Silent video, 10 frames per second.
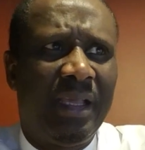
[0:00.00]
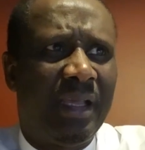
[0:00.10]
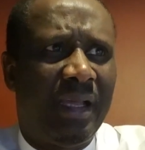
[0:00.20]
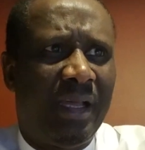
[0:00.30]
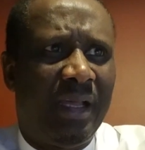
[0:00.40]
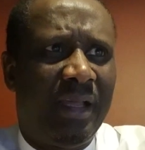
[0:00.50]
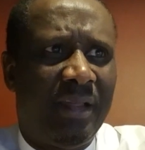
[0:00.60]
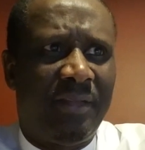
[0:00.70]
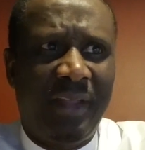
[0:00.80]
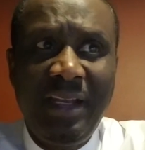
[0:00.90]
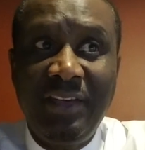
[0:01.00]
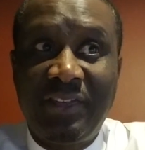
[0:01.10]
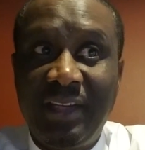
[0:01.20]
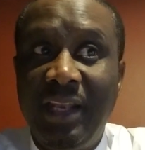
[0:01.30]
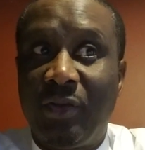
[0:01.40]
that is
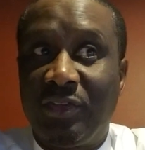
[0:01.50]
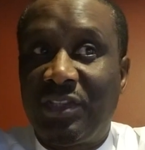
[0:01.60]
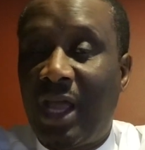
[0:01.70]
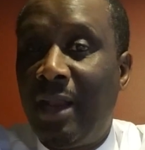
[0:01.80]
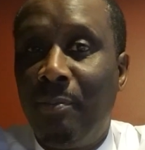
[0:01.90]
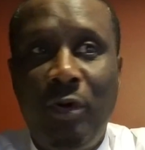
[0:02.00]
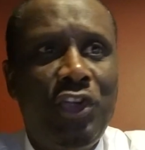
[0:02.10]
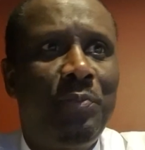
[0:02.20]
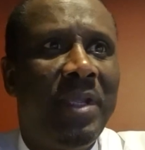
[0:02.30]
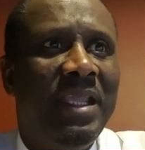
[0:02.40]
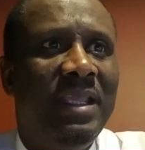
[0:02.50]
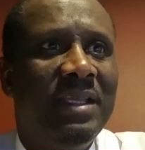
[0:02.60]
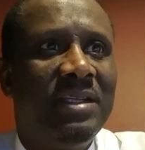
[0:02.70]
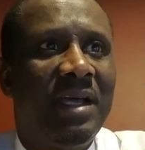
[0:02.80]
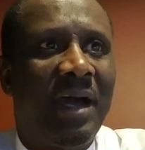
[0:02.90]
serious and must be
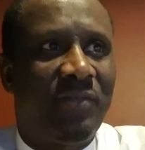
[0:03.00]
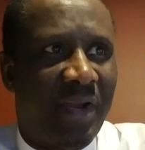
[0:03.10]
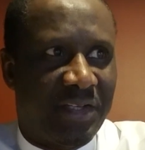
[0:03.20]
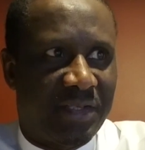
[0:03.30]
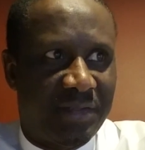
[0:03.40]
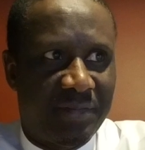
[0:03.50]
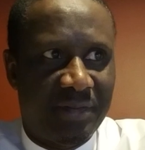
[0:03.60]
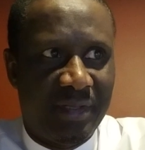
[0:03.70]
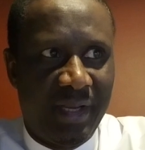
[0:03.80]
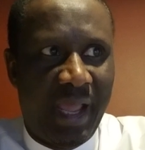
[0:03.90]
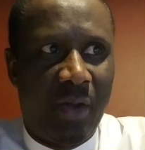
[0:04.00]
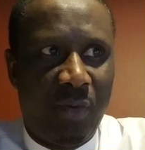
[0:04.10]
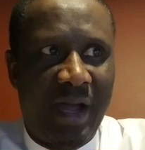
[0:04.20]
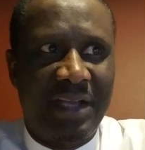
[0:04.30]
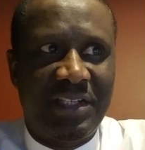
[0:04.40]
addressed
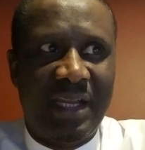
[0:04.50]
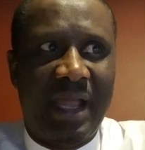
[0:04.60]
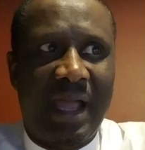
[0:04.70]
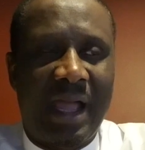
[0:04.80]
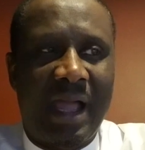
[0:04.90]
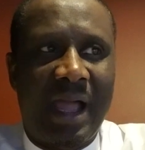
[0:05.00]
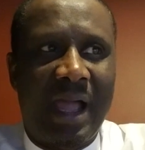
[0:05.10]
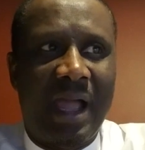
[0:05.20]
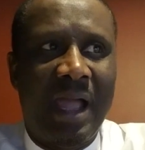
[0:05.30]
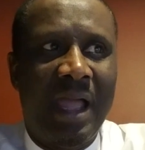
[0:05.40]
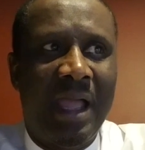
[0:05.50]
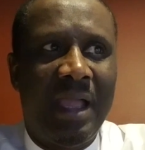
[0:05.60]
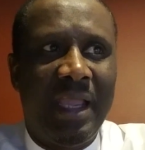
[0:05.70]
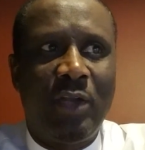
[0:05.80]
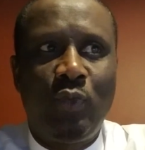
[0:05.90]
now, as
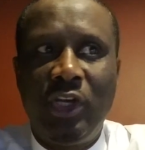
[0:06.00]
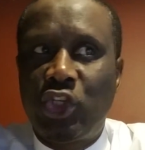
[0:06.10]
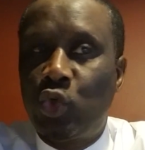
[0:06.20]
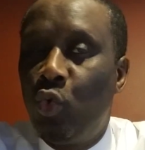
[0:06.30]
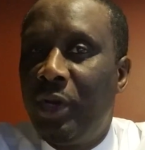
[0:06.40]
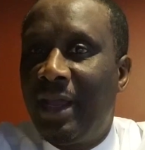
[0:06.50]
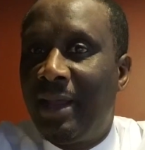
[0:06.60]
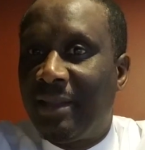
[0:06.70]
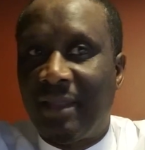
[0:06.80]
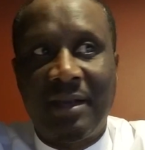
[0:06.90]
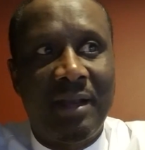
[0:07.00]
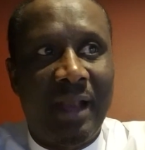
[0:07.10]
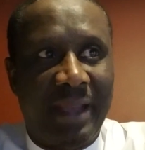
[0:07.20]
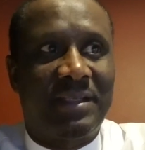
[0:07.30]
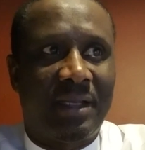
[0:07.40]
it will sooner than
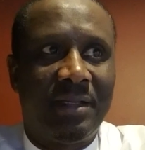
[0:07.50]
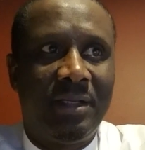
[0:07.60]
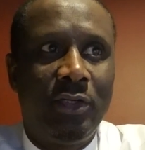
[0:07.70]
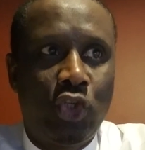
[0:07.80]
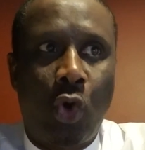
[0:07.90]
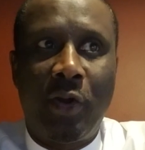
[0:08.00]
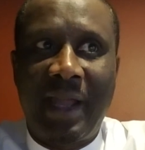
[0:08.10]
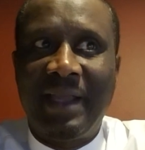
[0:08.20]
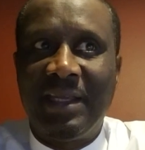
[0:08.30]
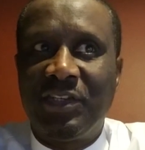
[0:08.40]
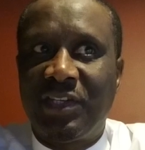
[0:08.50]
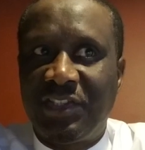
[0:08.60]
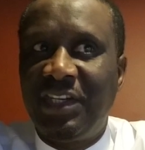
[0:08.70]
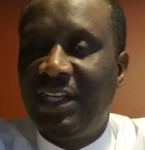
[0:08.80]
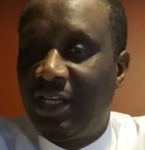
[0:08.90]
later turn against the
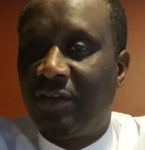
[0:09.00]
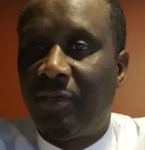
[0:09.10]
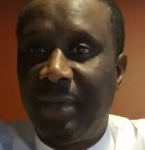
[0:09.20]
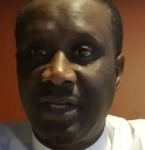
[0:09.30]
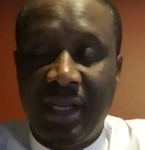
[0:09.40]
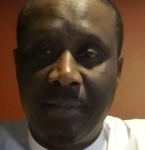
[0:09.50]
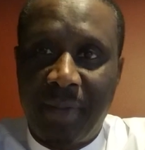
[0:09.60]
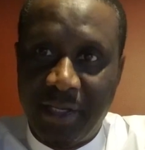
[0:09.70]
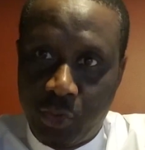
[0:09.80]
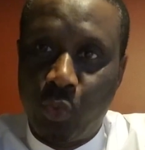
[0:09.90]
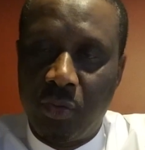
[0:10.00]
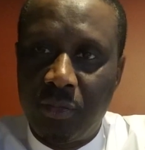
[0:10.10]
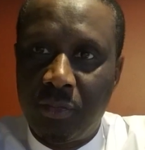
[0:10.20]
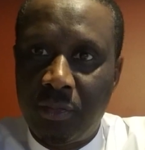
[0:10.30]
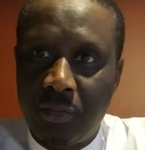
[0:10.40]
sitting government in Banjul.
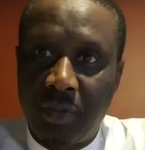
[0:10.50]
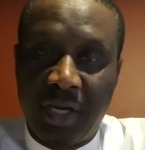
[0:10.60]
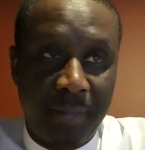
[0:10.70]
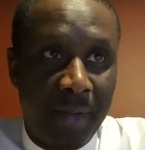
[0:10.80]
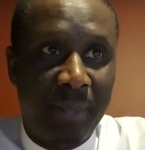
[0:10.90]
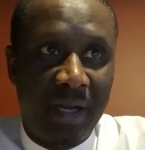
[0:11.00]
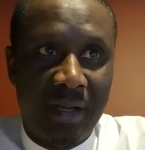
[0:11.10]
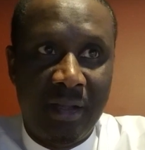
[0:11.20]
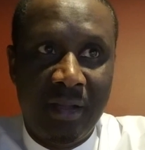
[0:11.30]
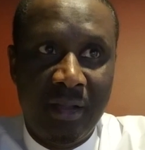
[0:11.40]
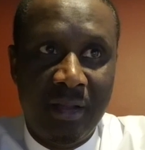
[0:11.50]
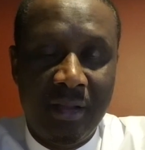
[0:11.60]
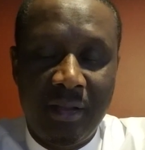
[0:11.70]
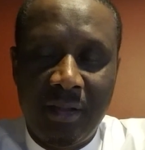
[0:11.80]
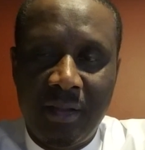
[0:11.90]
Remember,
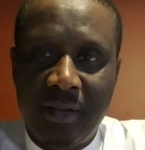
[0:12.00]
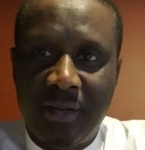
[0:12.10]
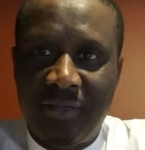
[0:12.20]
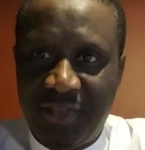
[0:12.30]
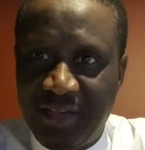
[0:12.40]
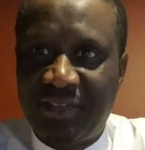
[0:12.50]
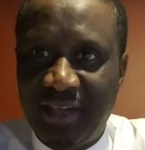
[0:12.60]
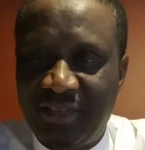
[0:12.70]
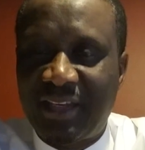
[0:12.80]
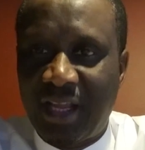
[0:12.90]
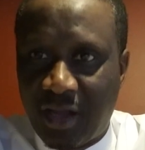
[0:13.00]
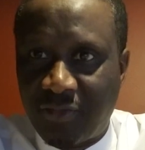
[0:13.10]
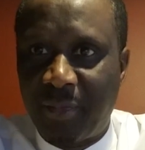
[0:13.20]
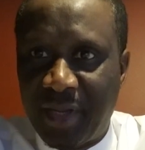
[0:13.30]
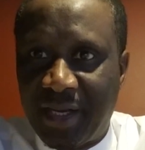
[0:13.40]
this is a
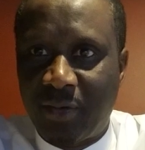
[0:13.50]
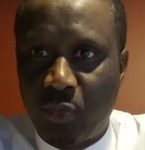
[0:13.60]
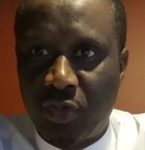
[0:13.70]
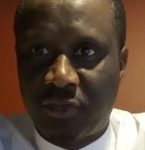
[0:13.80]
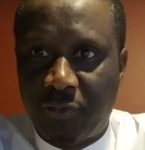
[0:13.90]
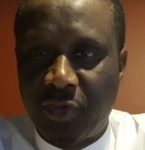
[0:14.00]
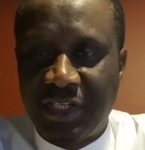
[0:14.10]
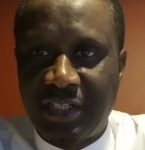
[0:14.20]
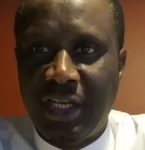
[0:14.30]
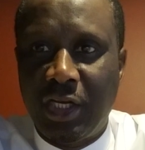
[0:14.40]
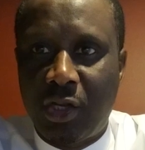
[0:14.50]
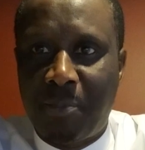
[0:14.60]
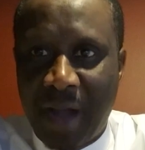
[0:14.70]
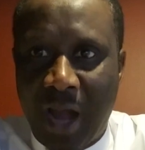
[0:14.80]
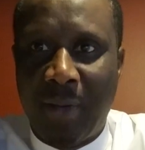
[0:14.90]
government that was voted into
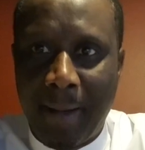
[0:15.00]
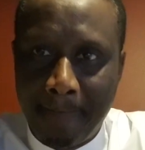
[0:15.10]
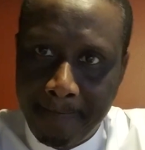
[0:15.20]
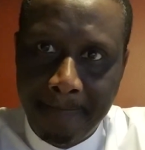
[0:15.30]
power.